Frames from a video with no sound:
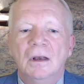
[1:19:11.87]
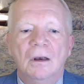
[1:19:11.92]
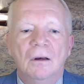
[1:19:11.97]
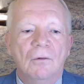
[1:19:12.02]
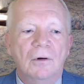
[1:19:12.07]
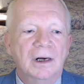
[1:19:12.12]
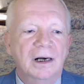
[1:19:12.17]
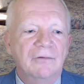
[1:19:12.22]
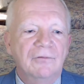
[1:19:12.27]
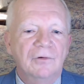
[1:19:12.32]

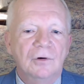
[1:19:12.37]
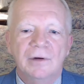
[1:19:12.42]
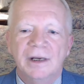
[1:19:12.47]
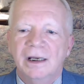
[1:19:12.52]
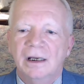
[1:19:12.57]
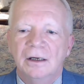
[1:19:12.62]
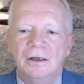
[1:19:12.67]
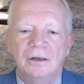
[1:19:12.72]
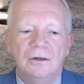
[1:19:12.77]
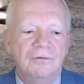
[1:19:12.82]
Whatever we
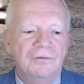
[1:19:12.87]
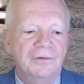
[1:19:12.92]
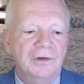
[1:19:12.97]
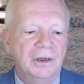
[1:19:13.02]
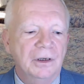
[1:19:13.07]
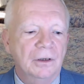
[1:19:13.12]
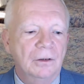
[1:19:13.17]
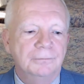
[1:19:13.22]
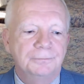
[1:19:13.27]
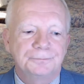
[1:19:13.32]
can do for
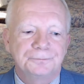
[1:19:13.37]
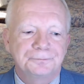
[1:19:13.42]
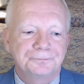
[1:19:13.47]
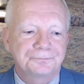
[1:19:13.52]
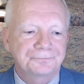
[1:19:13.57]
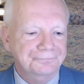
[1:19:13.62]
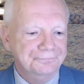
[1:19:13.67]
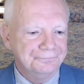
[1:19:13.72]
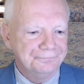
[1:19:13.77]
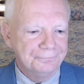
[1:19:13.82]
you,
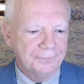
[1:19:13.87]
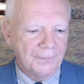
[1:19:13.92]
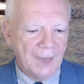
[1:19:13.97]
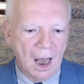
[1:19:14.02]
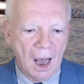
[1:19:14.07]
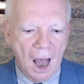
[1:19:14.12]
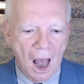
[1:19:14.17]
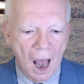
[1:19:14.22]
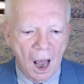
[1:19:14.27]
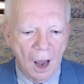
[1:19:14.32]

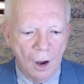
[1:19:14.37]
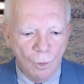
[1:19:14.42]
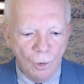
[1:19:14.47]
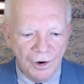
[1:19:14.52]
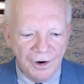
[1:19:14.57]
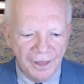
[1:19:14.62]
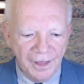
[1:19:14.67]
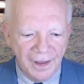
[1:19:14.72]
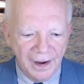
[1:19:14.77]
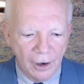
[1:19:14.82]

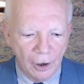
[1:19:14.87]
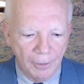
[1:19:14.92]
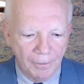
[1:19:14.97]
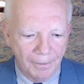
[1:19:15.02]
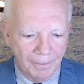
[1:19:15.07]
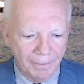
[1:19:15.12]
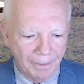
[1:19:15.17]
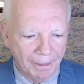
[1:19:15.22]
we're there.